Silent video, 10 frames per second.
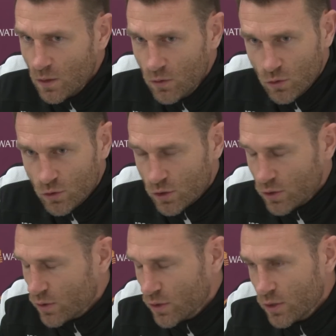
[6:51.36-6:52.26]
not just
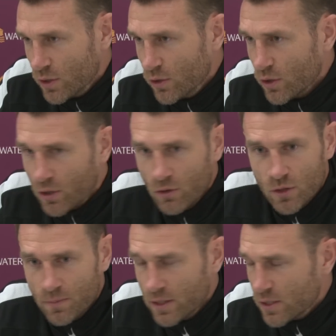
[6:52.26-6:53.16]
in our
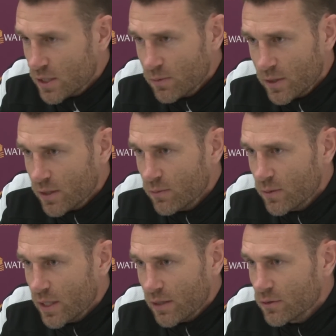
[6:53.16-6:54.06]
country, but you see it
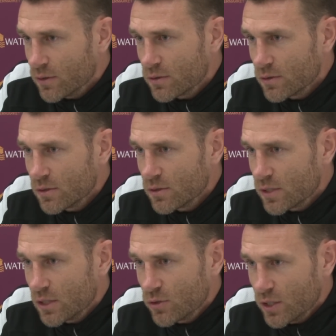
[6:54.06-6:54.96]
with the England
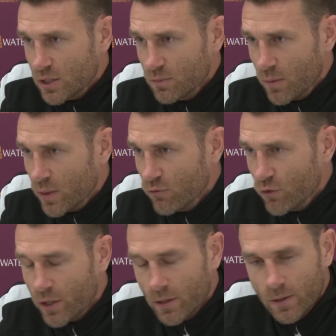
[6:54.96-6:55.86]
situation with Wayne
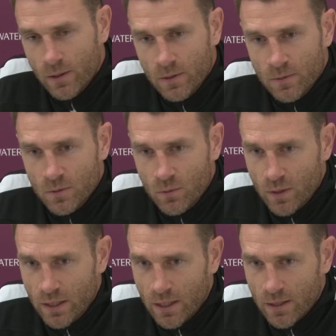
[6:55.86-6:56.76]
Rooney,
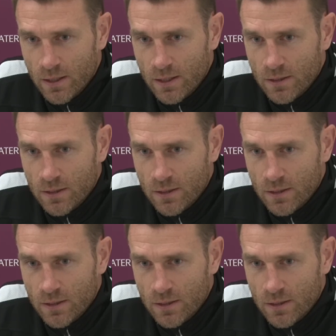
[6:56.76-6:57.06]
where